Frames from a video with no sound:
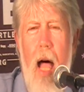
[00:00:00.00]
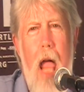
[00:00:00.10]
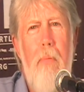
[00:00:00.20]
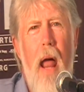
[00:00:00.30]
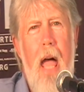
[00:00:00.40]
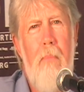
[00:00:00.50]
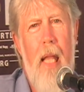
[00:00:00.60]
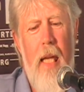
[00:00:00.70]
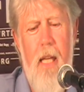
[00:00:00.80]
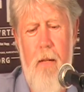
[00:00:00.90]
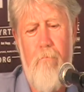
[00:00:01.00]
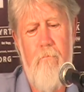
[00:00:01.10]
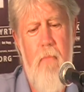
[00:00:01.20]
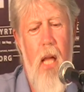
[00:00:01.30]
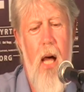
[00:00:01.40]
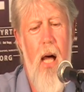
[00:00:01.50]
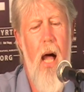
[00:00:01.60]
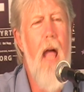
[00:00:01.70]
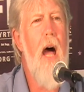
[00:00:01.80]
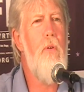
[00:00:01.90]
Abraham Lincoln.
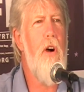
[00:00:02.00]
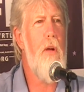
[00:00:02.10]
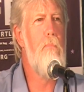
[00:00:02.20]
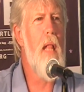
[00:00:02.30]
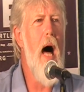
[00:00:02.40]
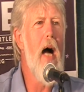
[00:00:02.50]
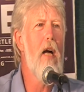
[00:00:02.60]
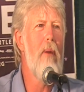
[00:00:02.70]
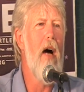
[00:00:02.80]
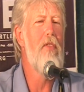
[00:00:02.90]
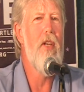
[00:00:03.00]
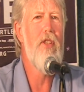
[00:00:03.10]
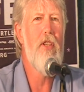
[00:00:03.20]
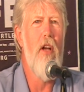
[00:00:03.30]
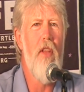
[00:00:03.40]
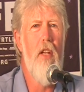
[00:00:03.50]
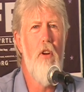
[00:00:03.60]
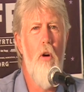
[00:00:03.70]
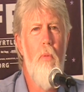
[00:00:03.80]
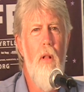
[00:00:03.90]
I wrote a blog about this on the
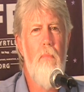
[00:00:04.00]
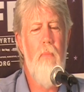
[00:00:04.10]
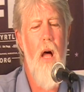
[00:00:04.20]
Normal